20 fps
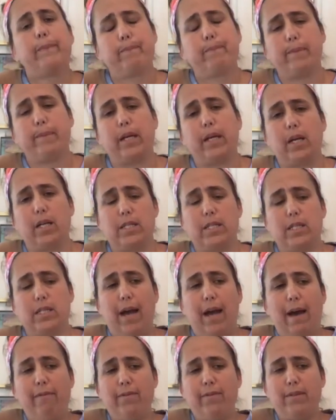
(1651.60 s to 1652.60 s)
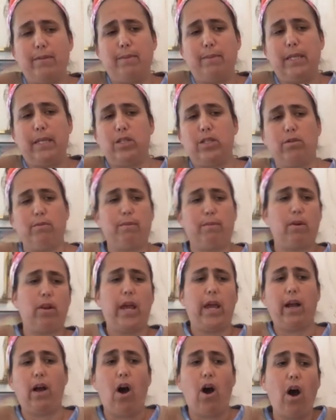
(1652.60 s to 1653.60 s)
Because you have to be super
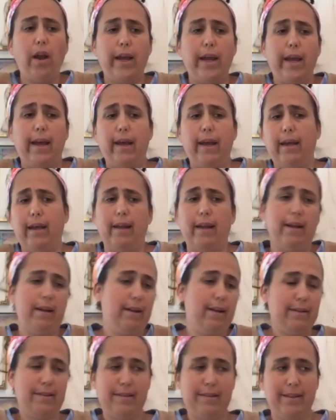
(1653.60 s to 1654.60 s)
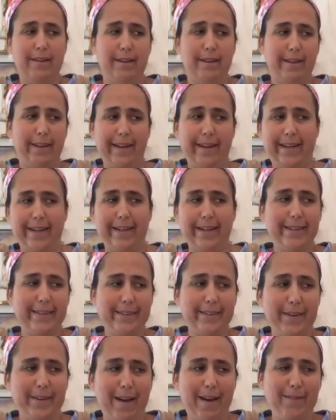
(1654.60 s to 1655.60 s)
like on it, and like
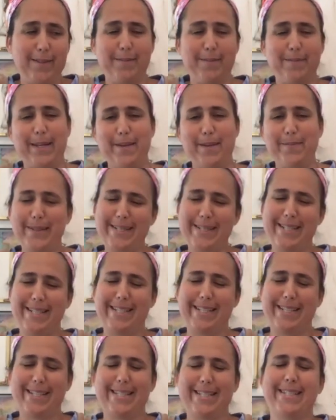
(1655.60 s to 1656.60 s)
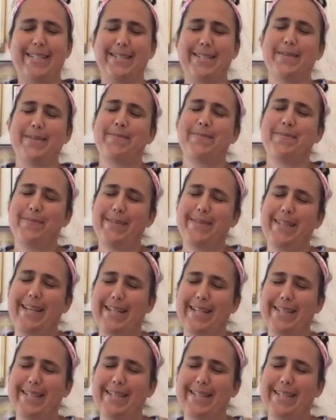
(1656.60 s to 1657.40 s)
you have to be ambitious to get